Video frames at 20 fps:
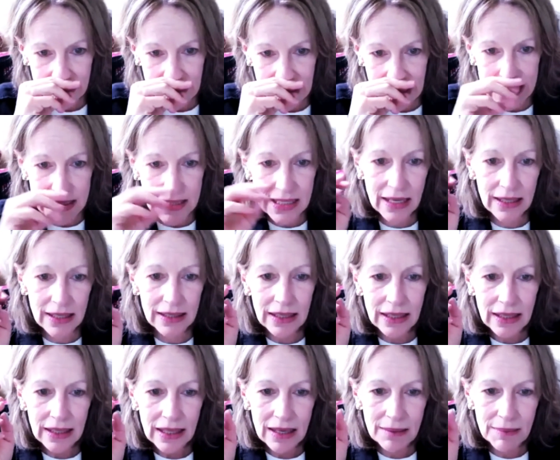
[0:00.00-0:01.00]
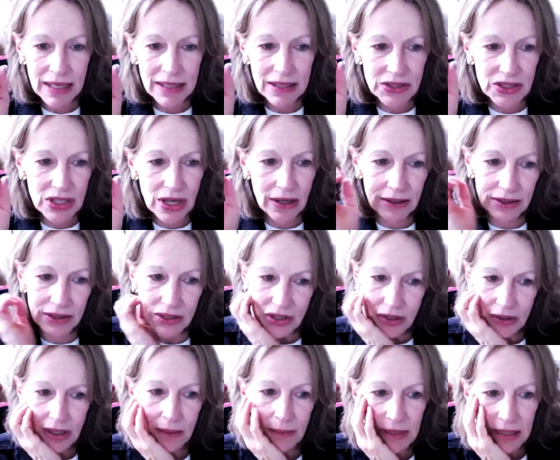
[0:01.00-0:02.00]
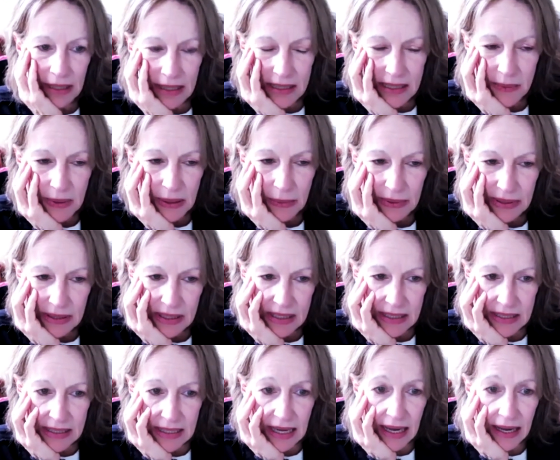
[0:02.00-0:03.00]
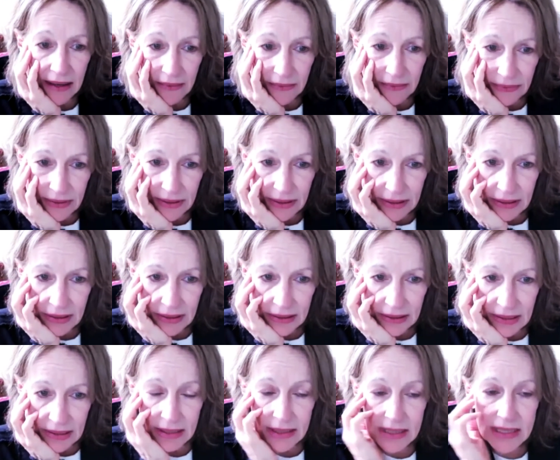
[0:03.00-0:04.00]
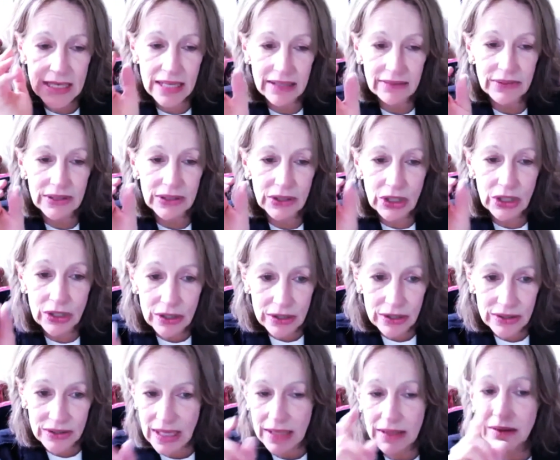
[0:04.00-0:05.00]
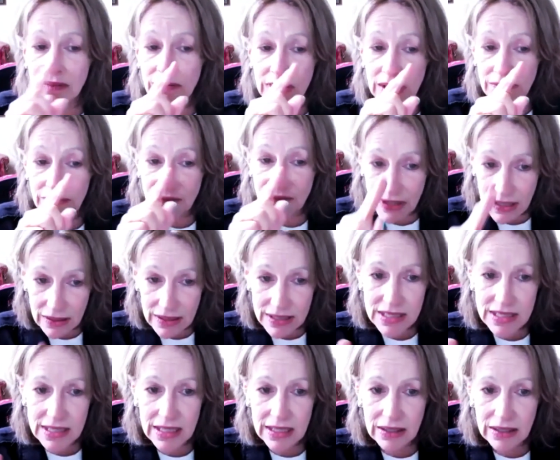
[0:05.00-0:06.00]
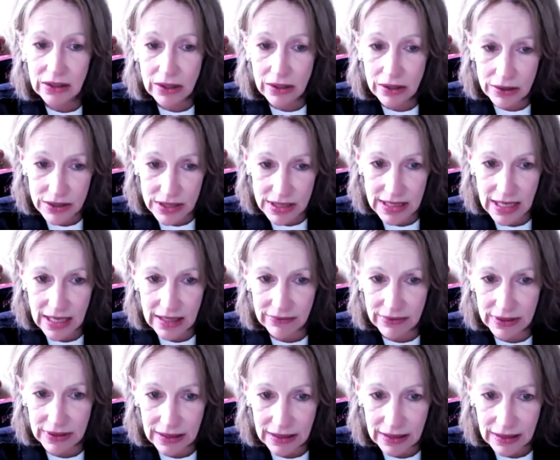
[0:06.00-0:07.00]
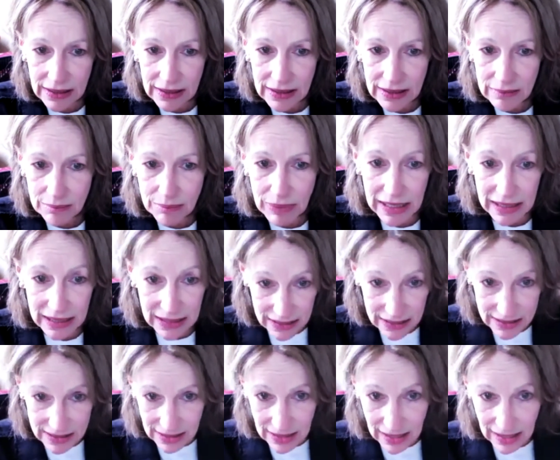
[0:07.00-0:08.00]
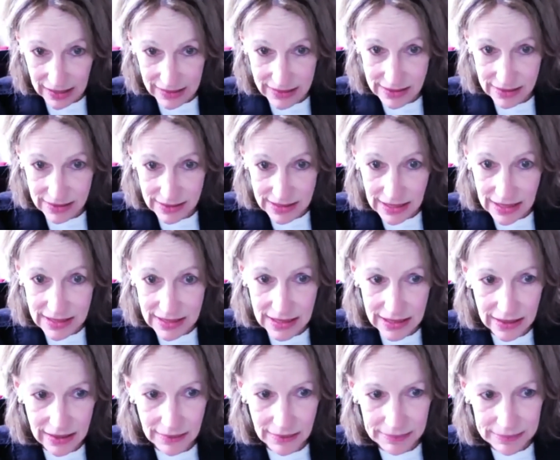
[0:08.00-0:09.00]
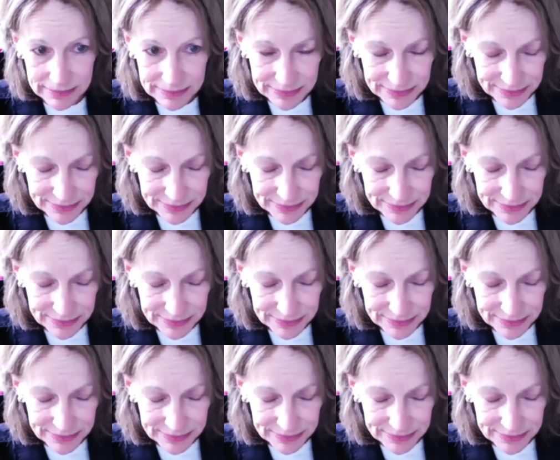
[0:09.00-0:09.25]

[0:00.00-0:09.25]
He said, "Am I a dog that you come against me with a staff?" Then David cur- then the Philistine cursed David by his gods and said to him,